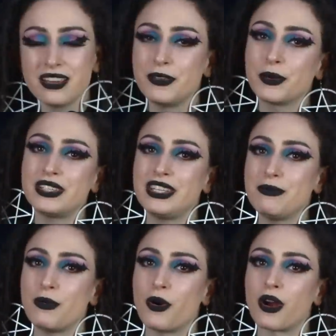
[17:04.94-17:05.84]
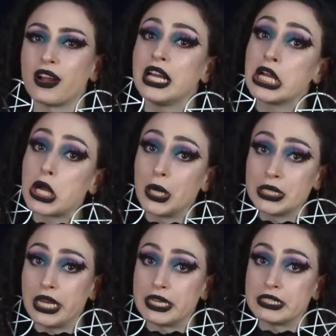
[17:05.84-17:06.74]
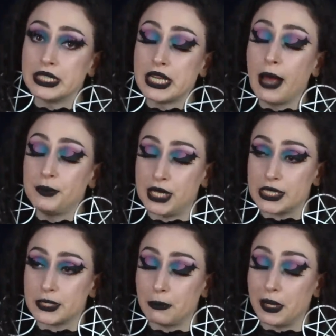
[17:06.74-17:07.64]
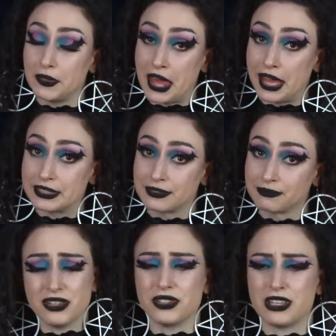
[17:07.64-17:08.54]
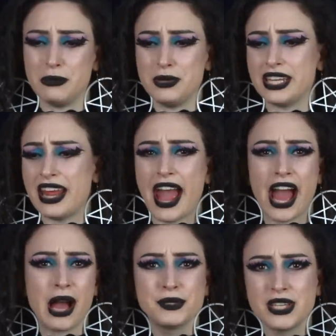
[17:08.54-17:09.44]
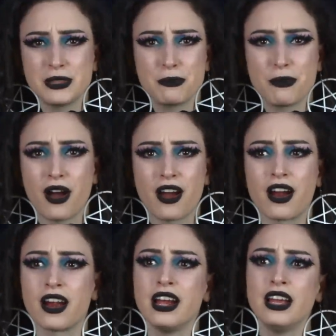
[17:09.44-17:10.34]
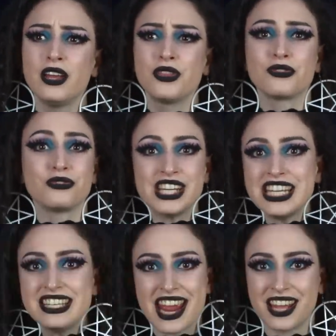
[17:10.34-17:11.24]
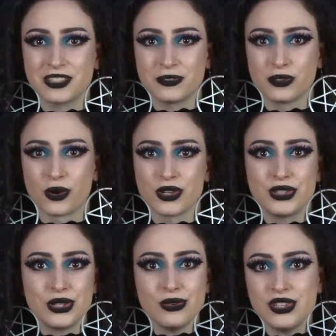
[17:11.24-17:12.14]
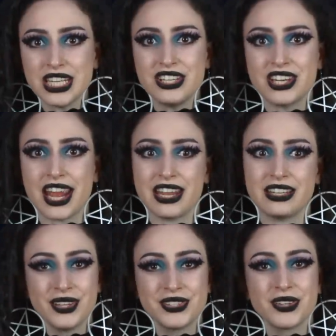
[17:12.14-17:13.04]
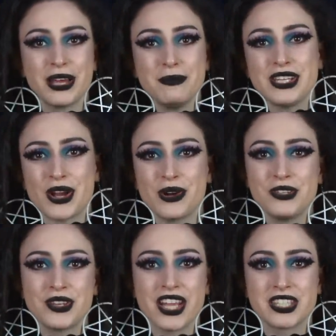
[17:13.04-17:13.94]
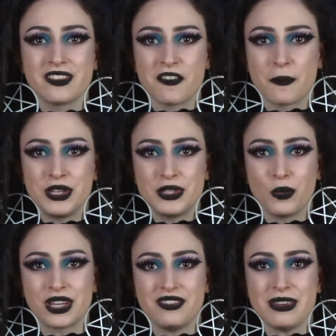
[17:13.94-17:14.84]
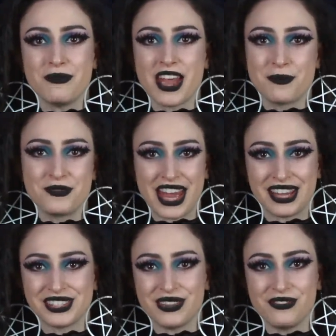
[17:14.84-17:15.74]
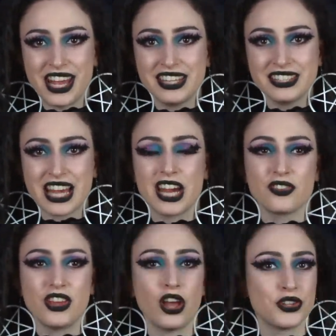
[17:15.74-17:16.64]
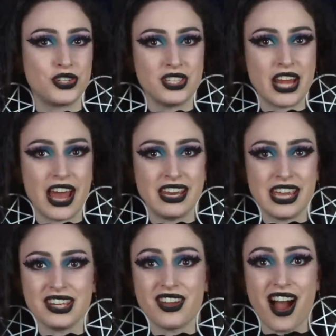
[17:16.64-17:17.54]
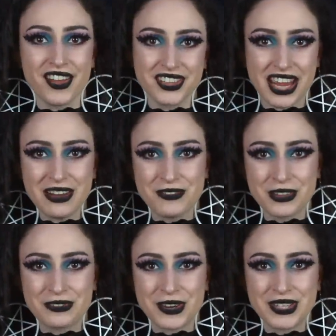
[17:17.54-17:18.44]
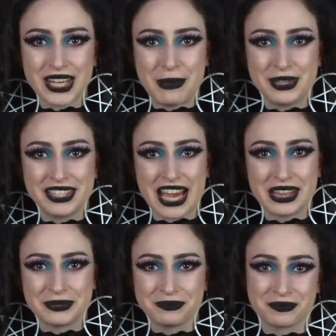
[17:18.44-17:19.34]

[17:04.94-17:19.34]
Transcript: if you wanna see more content and updates about that. I think there's gonna be an absinthe bar, 3 dance floors, 2 DJs. So let me know if you guys have ever been to one of the Vampfang's events. I heard they also just had a goth night for the first time in Salem.